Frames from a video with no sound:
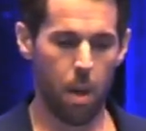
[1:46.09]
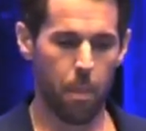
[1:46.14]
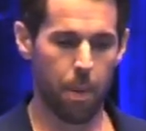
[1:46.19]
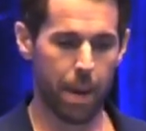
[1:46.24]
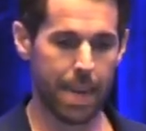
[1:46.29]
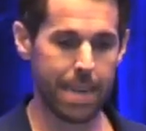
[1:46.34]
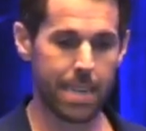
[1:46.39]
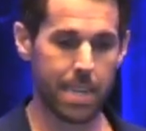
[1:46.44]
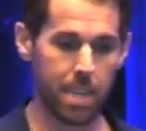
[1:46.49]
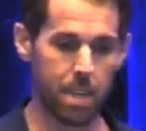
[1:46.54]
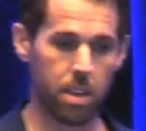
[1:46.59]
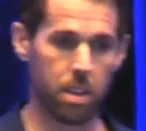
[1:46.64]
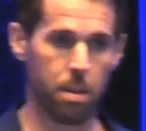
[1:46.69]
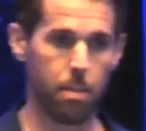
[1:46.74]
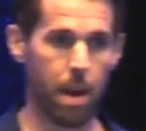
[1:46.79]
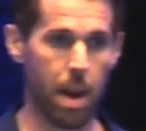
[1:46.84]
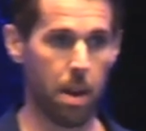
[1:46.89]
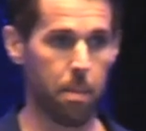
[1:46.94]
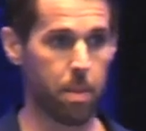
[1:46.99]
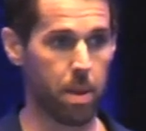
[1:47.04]
But I teach
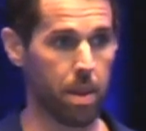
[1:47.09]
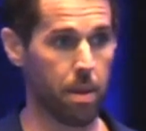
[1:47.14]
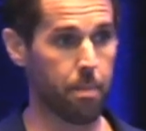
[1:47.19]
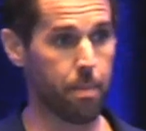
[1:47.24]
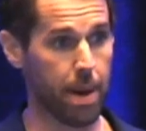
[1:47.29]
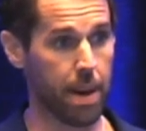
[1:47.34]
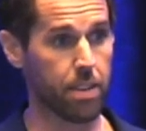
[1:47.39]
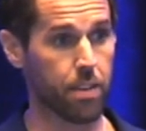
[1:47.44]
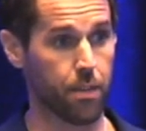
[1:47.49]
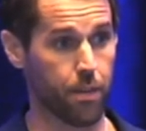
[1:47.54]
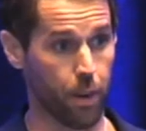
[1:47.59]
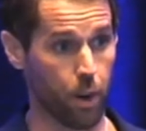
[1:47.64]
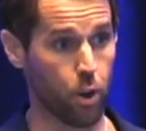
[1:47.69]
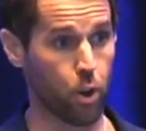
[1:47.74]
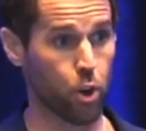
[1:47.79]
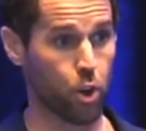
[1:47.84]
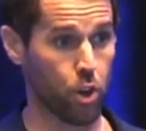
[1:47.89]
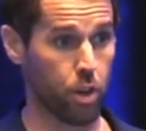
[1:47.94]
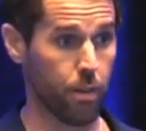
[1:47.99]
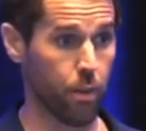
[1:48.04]
them how to be the best
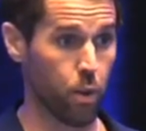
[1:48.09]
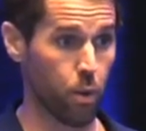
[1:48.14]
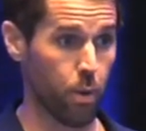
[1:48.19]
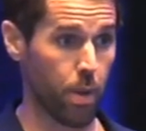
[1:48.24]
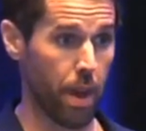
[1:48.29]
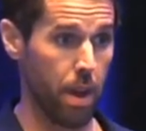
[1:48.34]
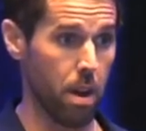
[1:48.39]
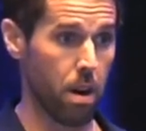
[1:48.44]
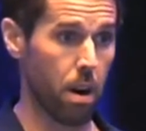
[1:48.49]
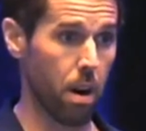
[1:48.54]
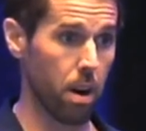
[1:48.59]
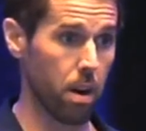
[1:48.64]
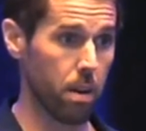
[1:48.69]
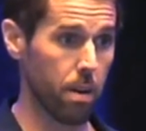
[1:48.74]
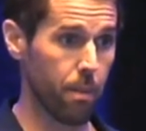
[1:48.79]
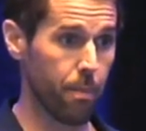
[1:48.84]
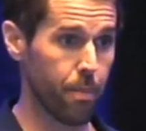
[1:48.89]
version of who they are.